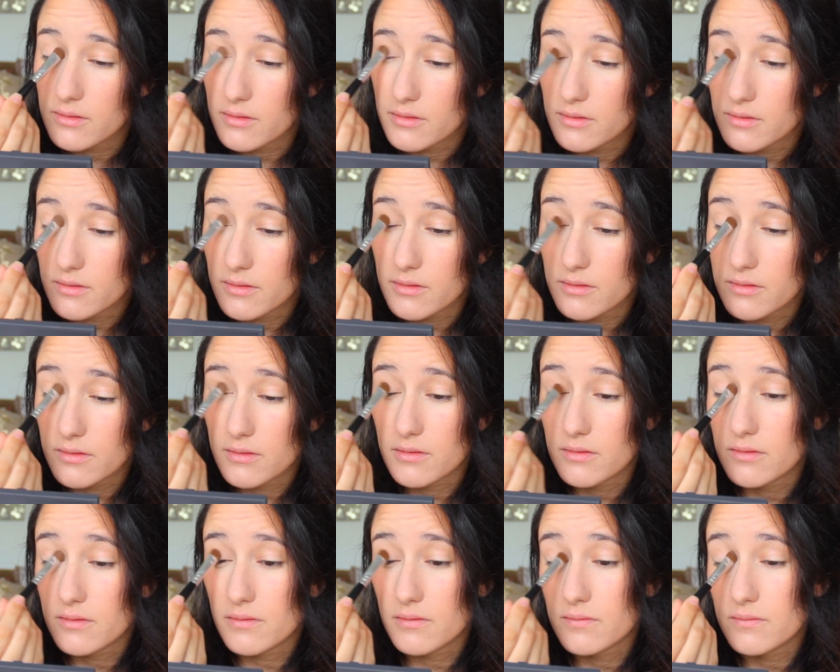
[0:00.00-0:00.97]

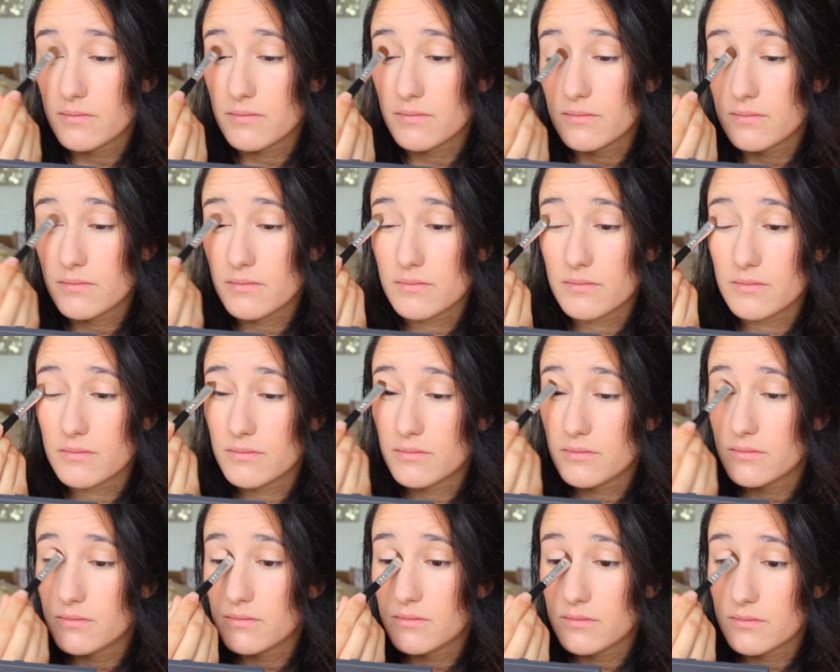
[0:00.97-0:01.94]

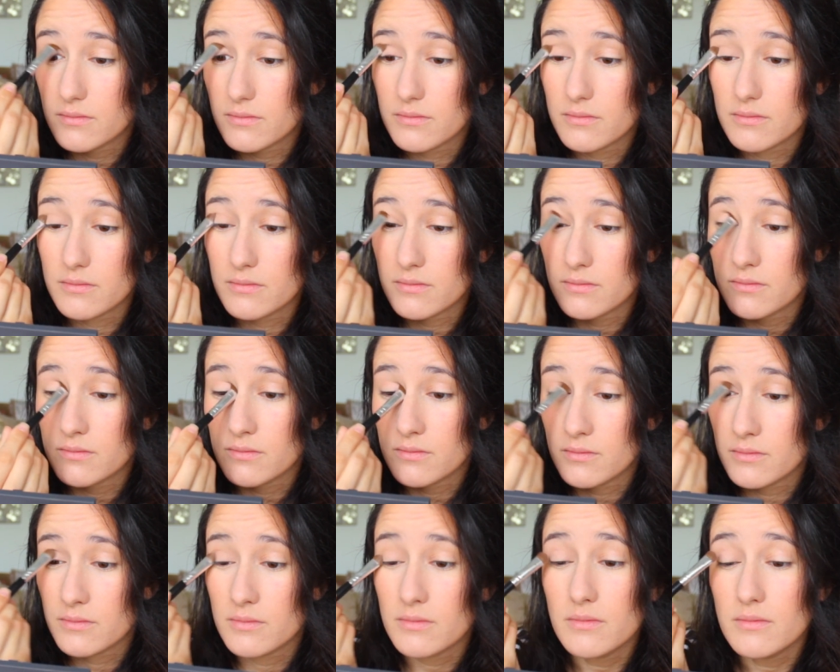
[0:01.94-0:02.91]

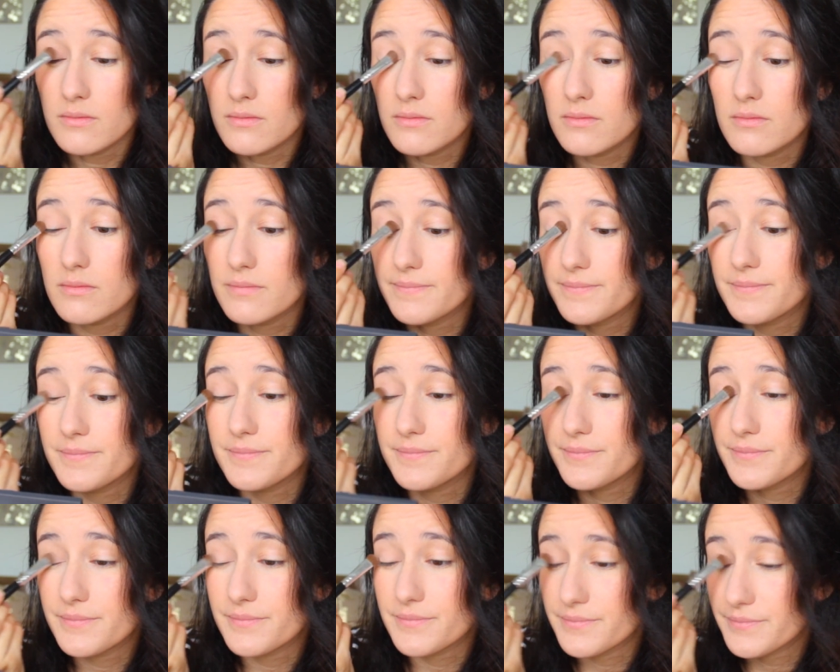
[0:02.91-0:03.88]

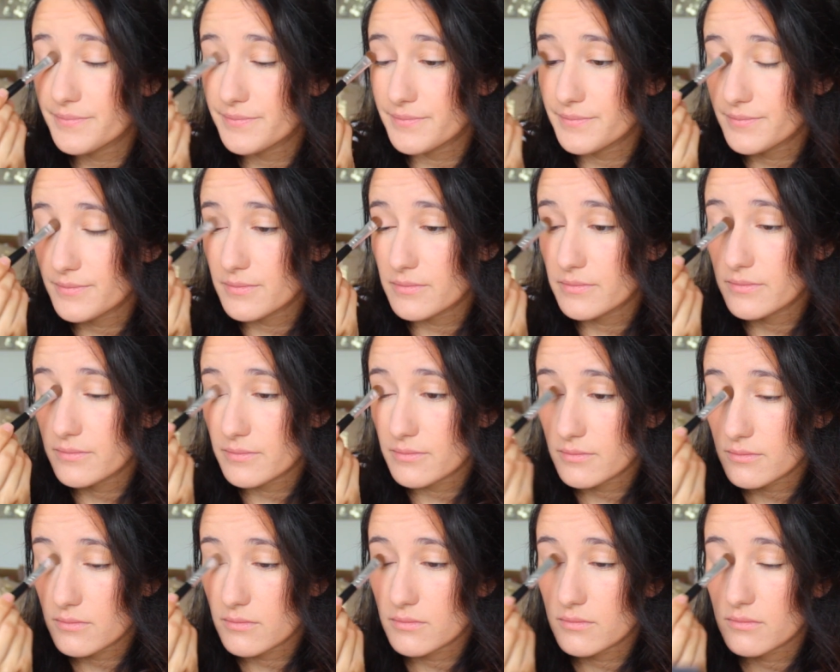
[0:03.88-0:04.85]

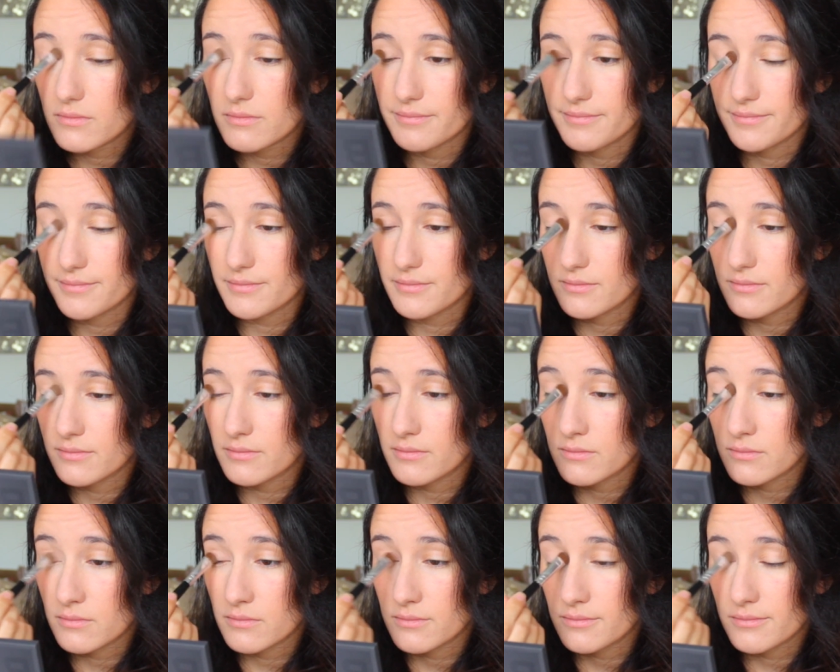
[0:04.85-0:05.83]

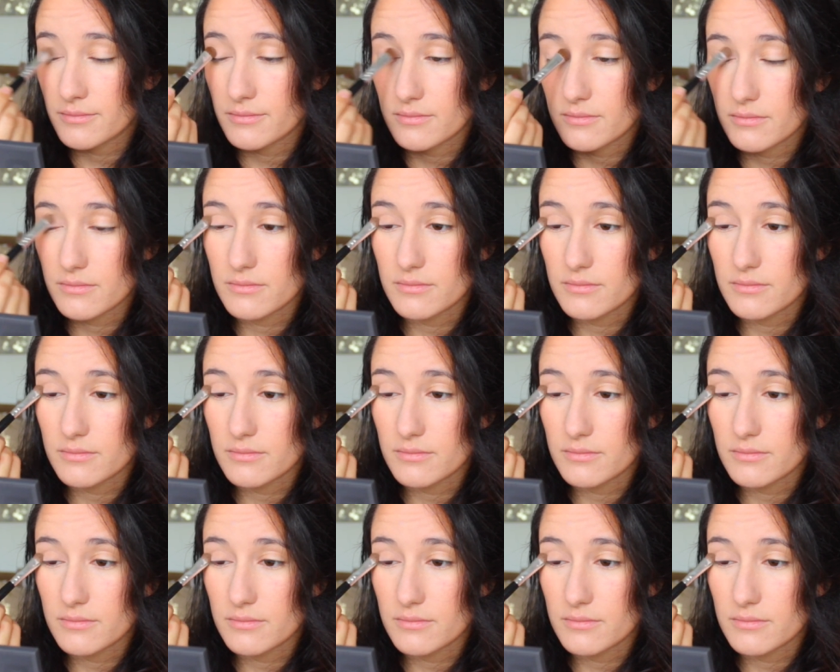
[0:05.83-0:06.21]
Nothing is said.